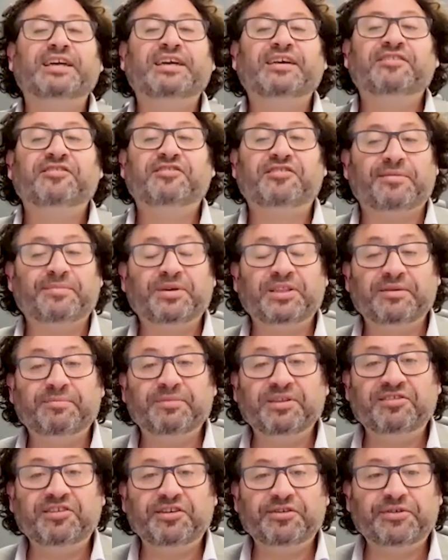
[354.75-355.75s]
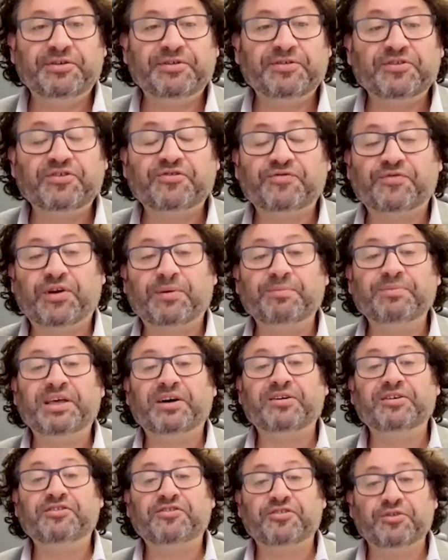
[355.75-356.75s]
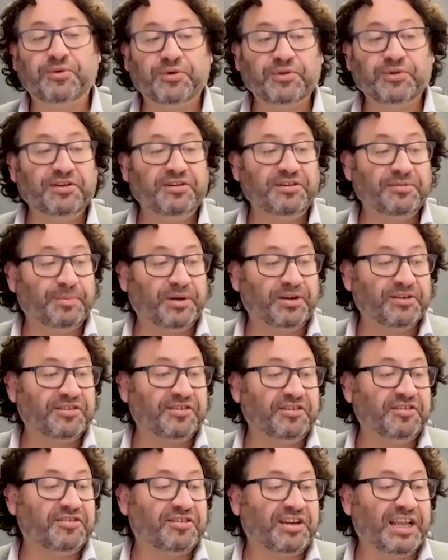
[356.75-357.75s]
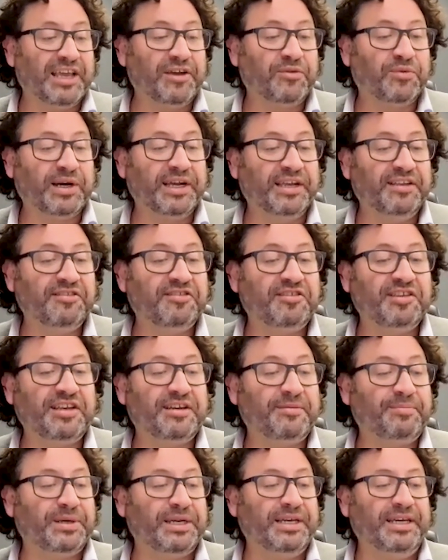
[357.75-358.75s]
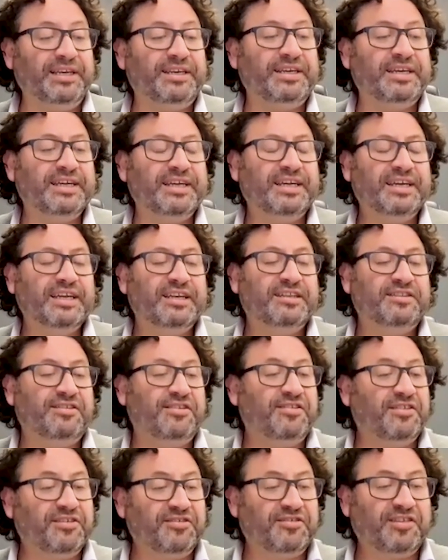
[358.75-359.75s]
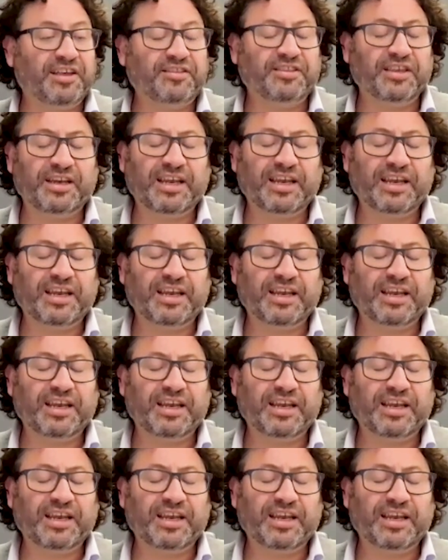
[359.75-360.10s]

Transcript: some of the materials from those northern deposits, Lake Way and Centipede, to the southern